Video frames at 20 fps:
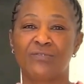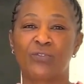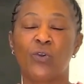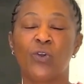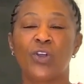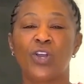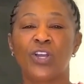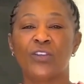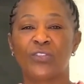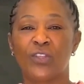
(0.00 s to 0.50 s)

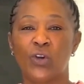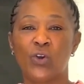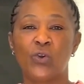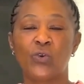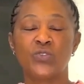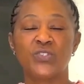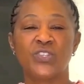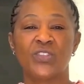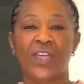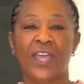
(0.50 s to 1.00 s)
for
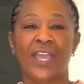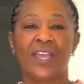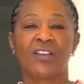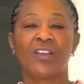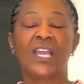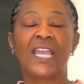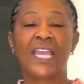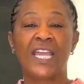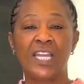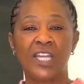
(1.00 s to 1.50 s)
those
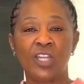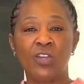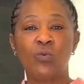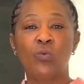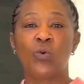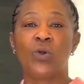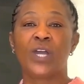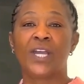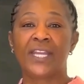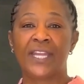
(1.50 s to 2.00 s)
that
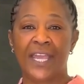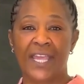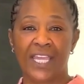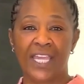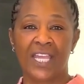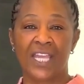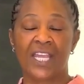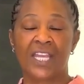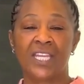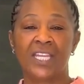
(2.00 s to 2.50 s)
anyone
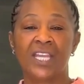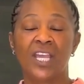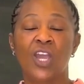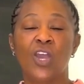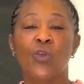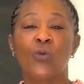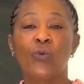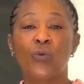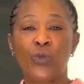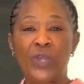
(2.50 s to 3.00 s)
that can
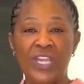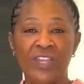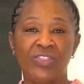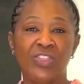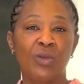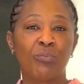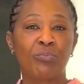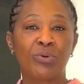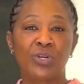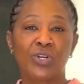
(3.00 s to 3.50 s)

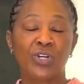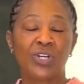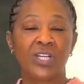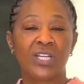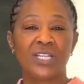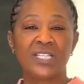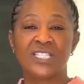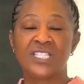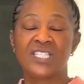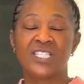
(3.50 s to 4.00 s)
read the
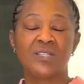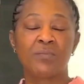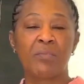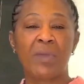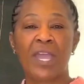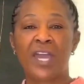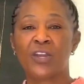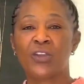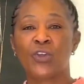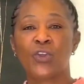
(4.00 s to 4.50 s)
book.
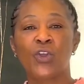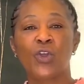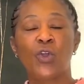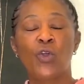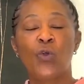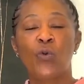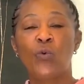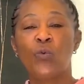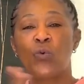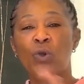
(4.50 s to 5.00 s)
Doesn't matter
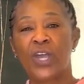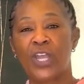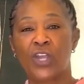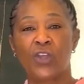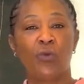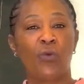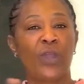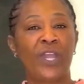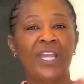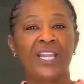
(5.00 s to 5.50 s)

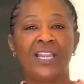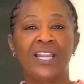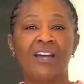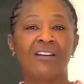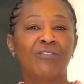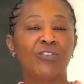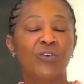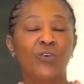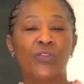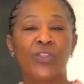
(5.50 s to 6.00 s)
what grade
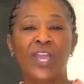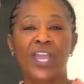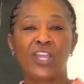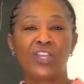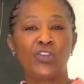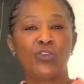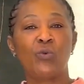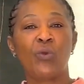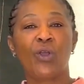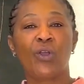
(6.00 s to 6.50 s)
level
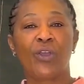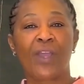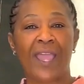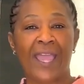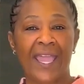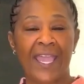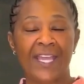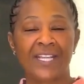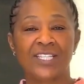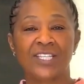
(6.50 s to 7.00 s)
that you are
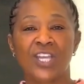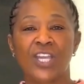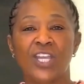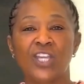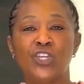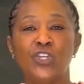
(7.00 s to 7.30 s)
at.